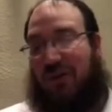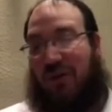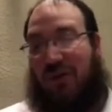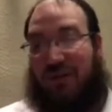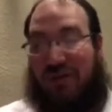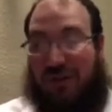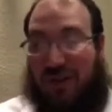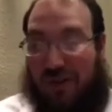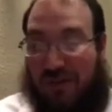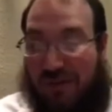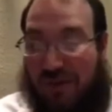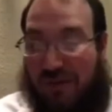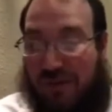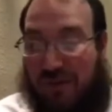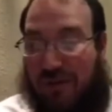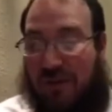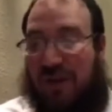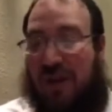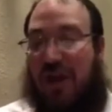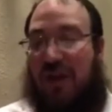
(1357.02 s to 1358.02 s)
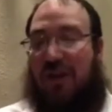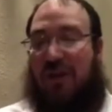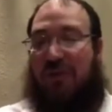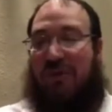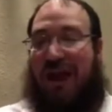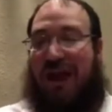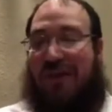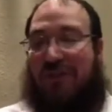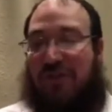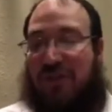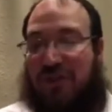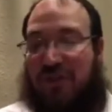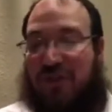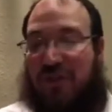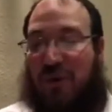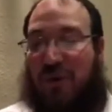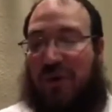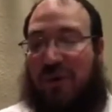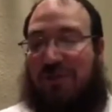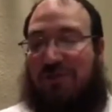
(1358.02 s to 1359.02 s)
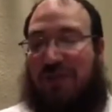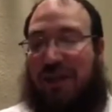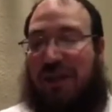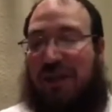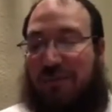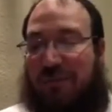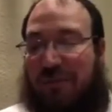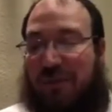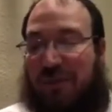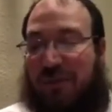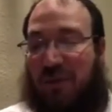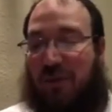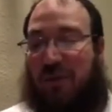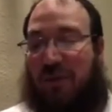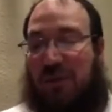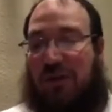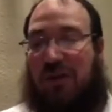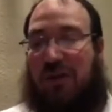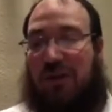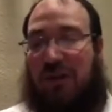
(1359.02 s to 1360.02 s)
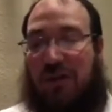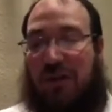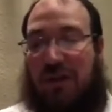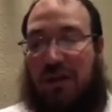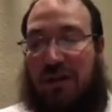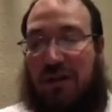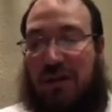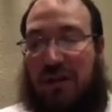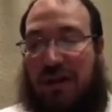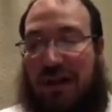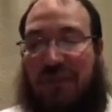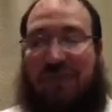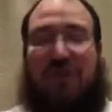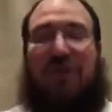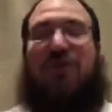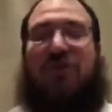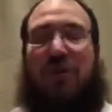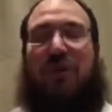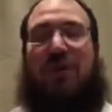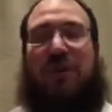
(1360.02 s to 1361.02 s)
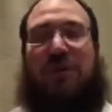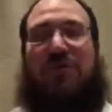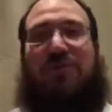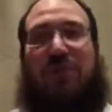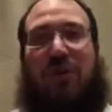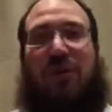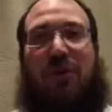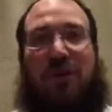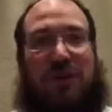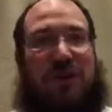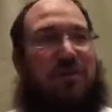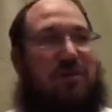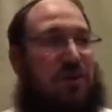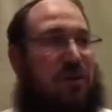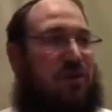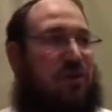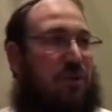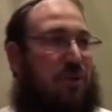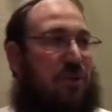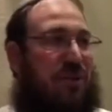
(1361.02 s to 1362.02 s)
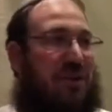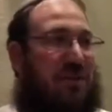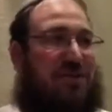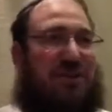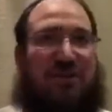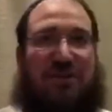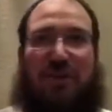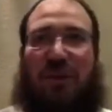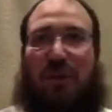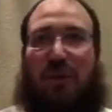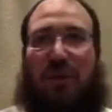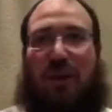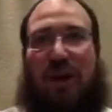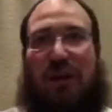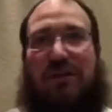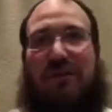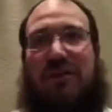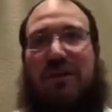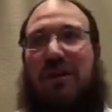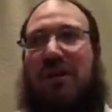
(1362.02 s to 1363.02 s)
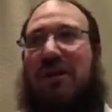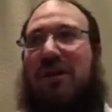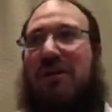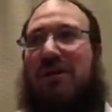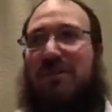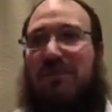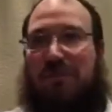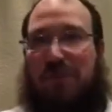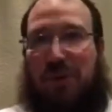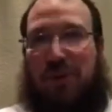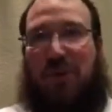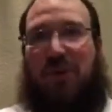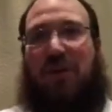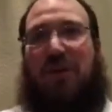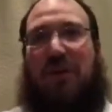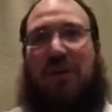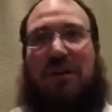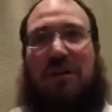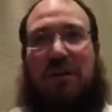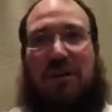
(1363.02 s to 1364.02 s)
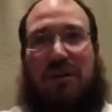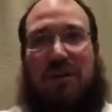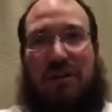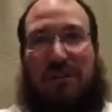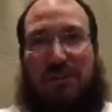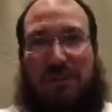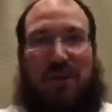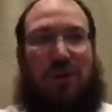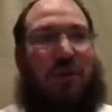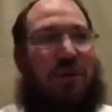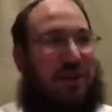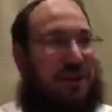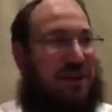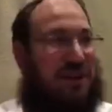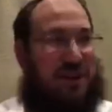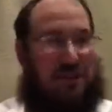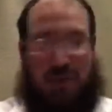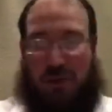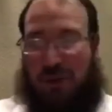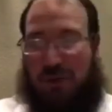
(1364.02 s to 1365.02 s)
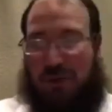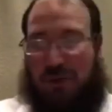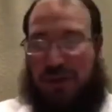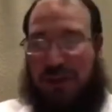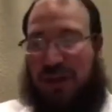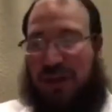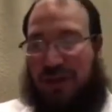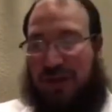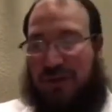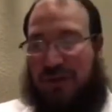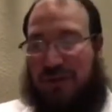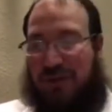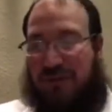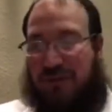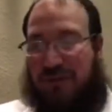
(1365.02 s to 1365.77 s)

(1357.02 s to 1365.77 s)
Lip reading: Levavot, you have the soul of being pure. If the soul is pure and spiritual, what does the soul want? Purely spiritual things.